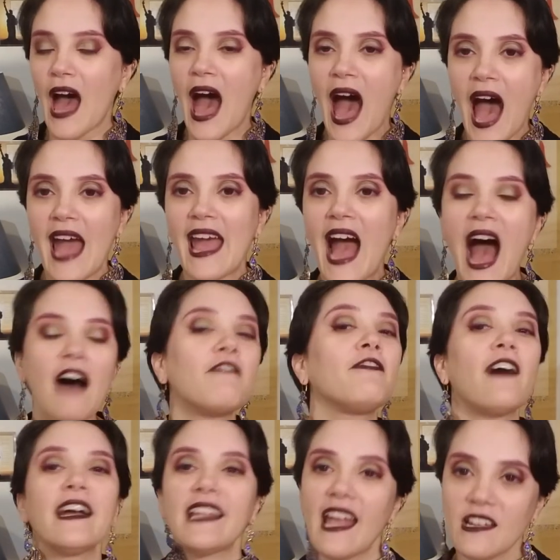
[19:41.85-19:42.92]
I
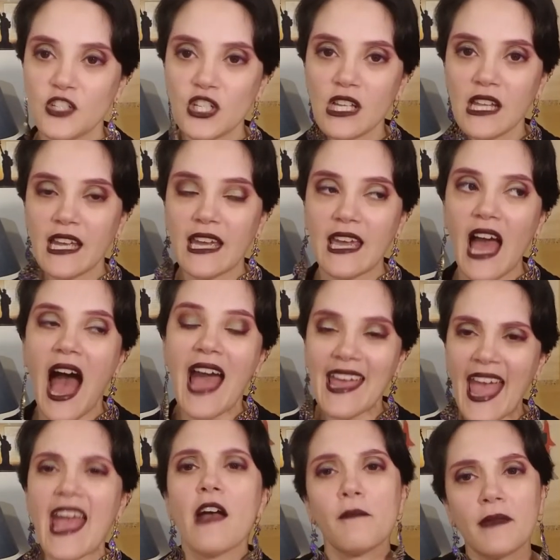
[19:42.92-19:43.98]
financially I am